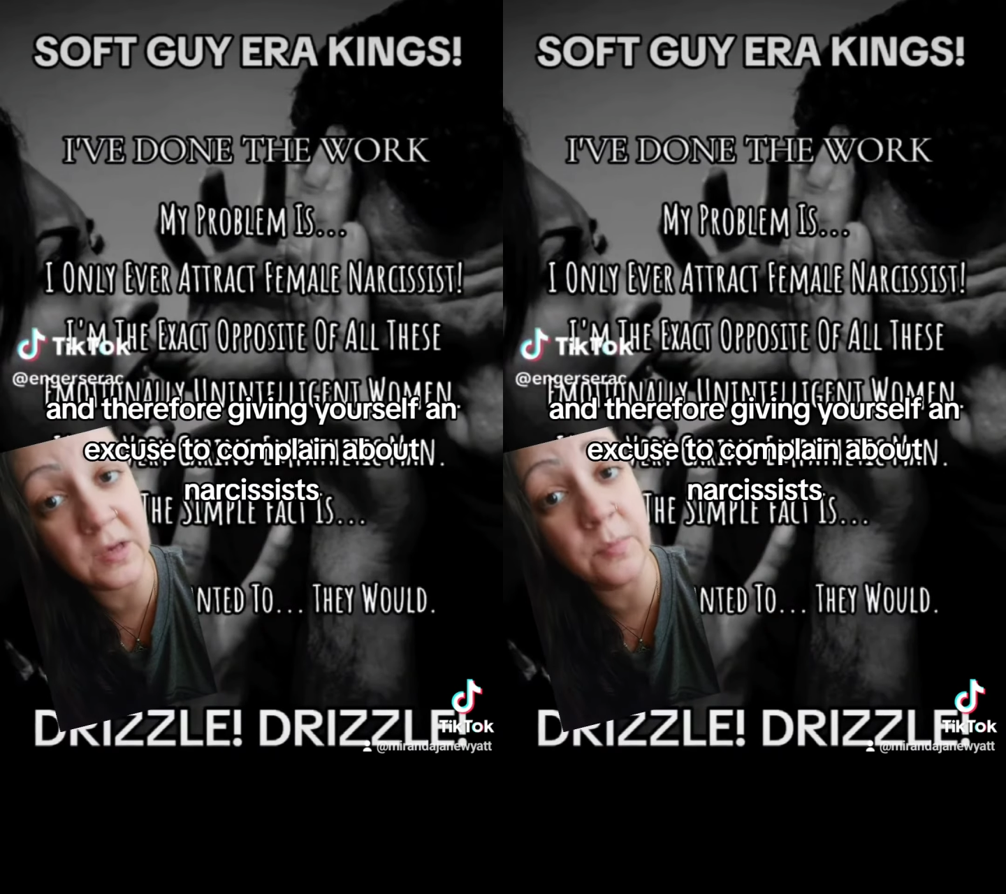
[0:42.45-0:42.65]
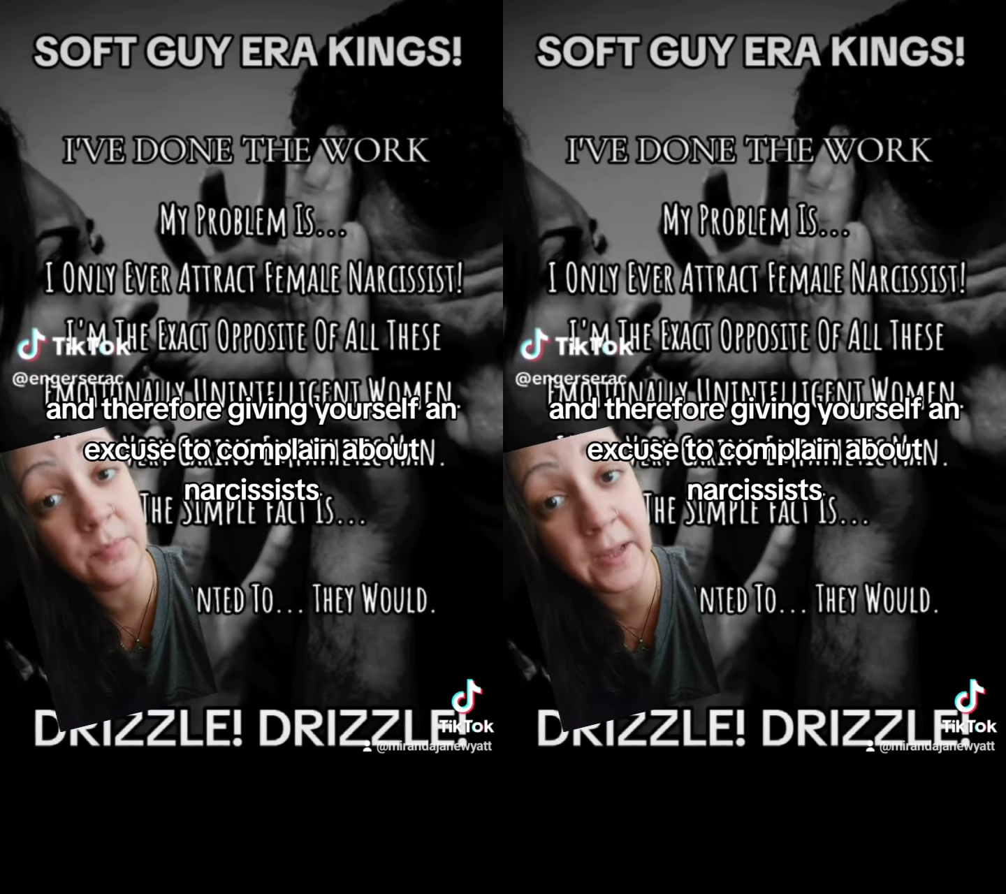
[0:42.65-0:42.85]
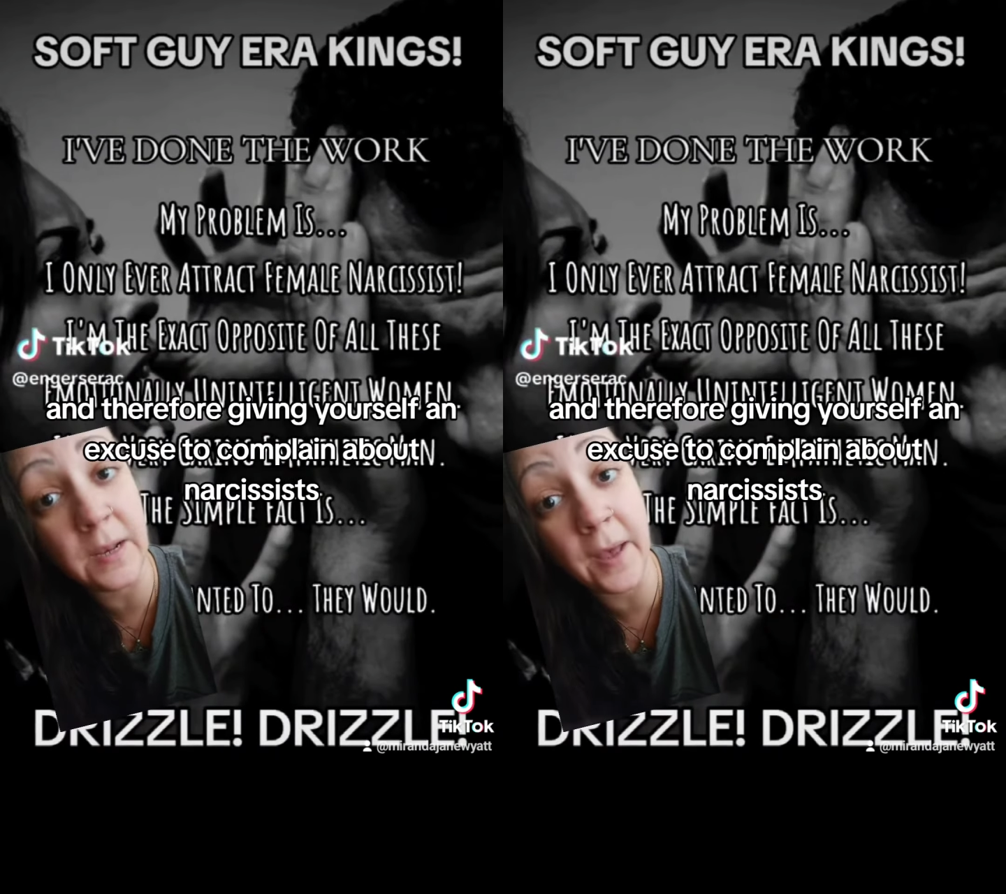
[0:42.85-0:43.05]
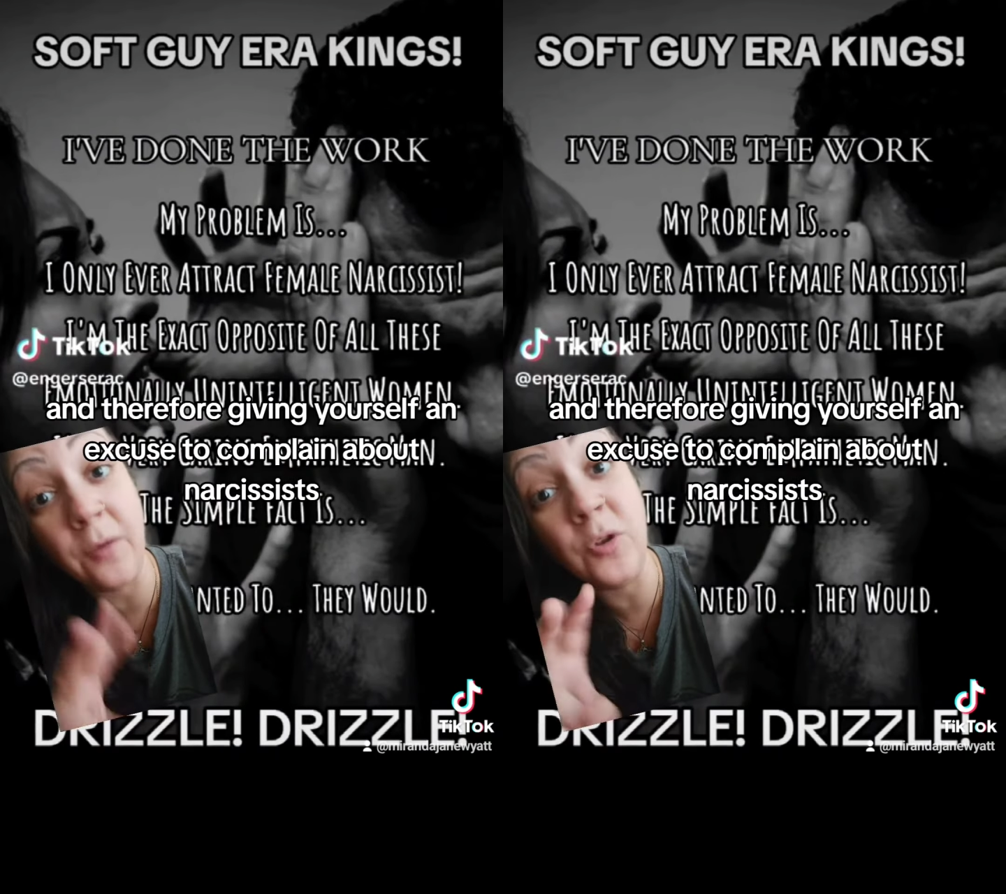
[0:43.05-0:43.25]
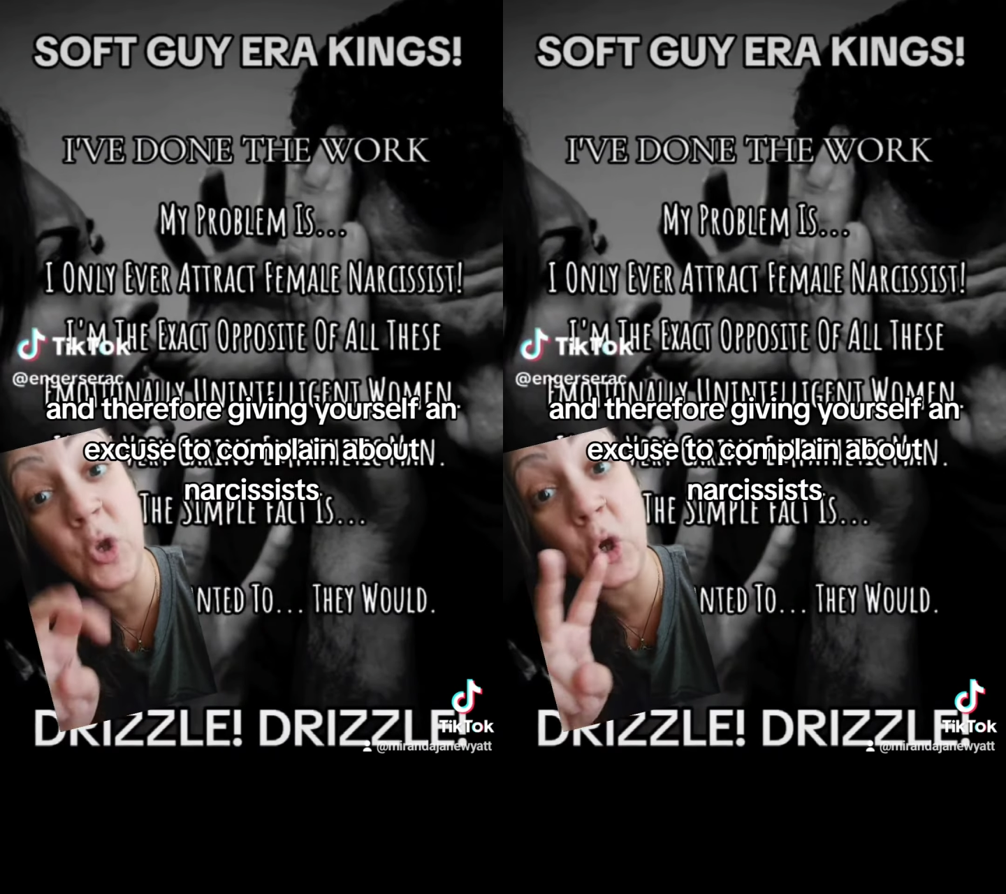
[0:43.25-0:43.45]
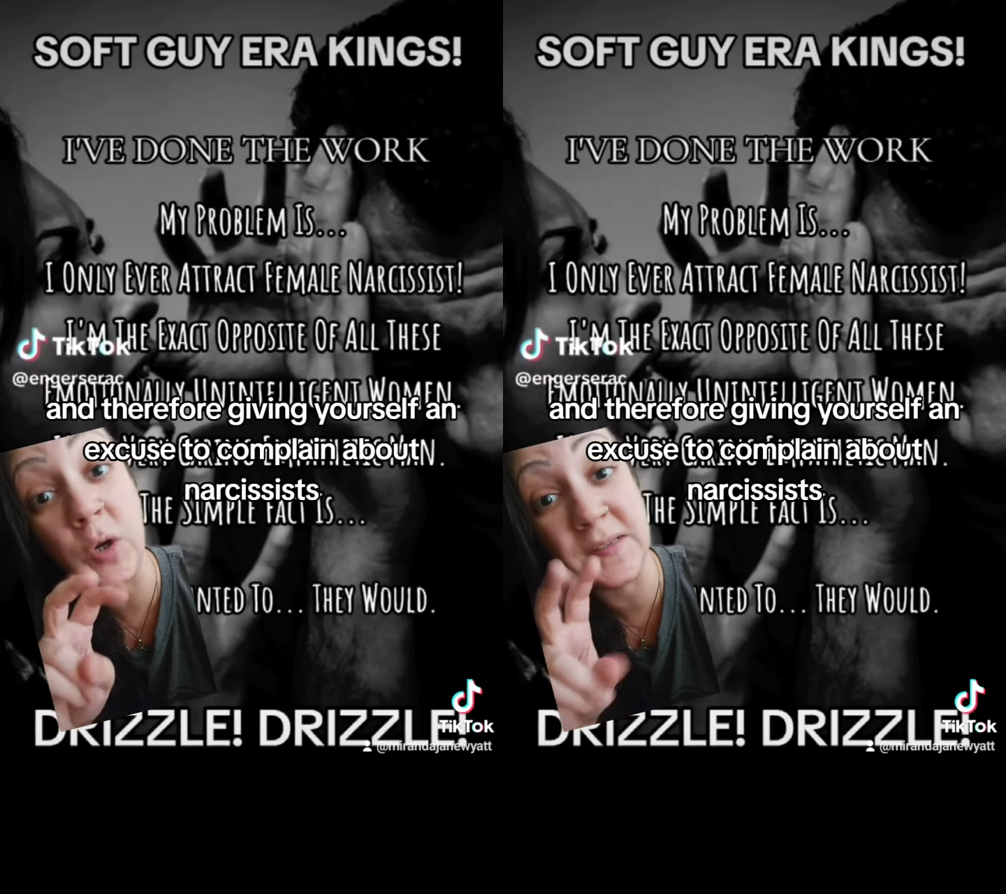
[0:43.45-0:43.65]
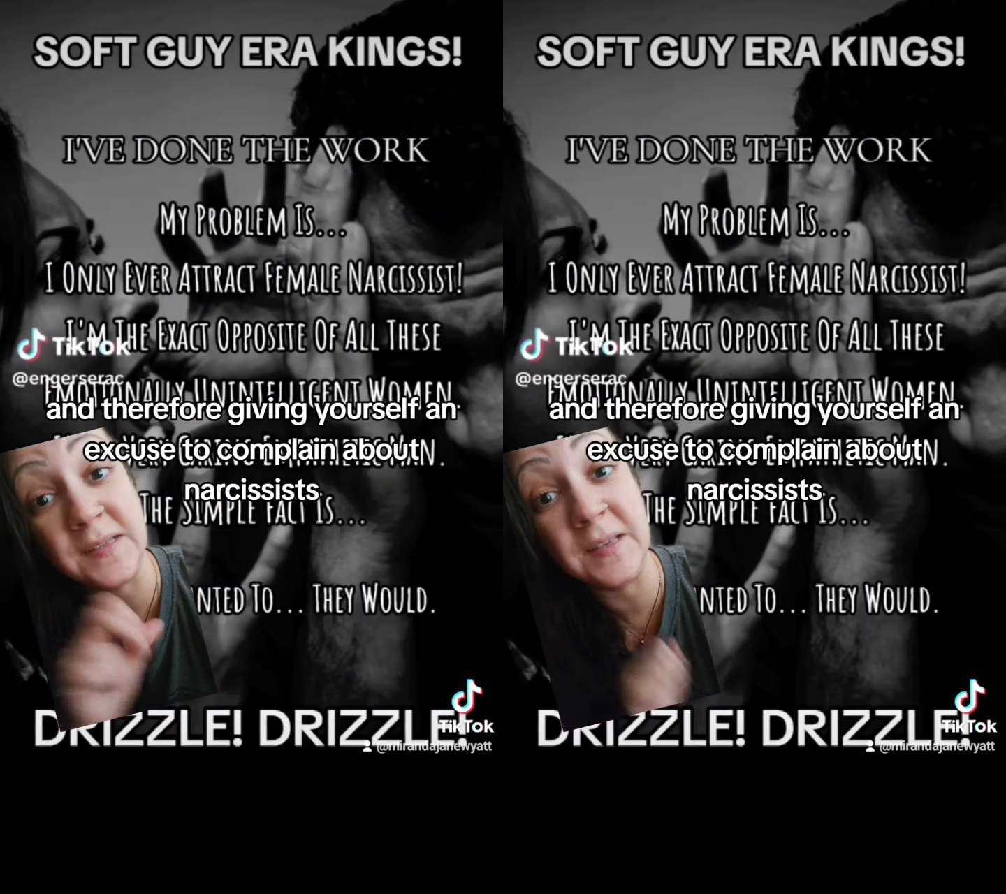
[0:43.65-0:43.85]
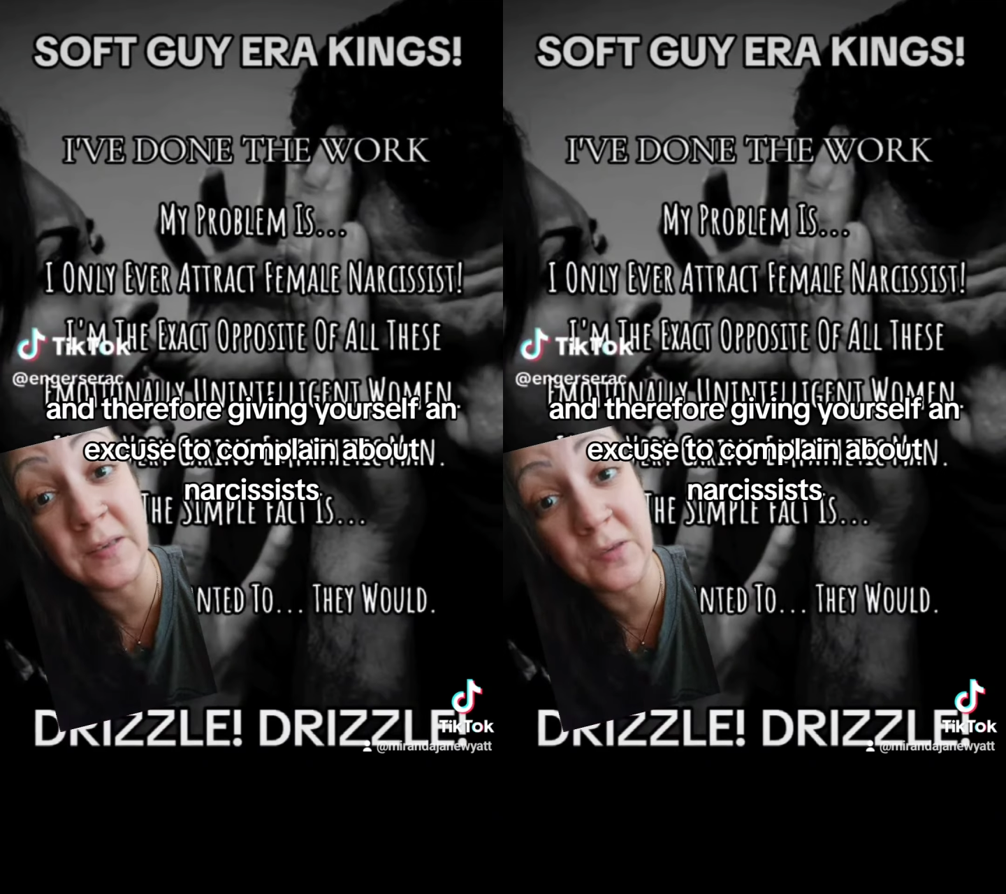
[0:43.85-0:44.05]
to complain about
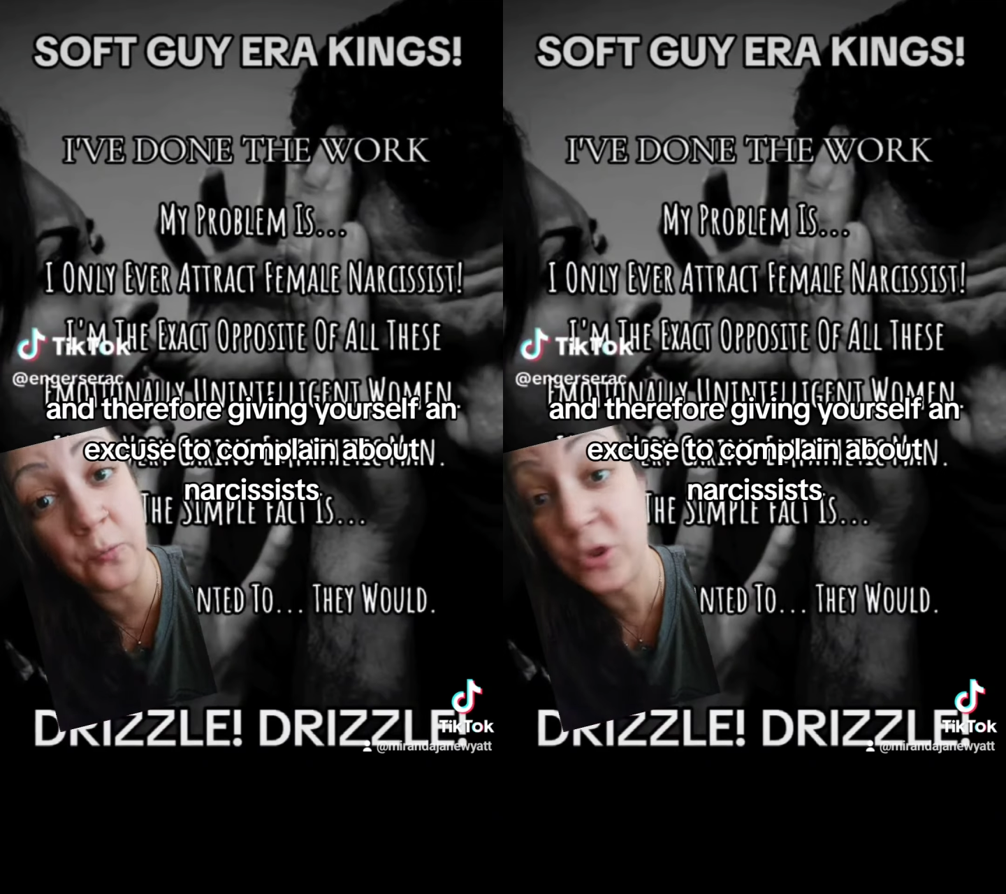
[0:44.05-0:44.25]
narcissists,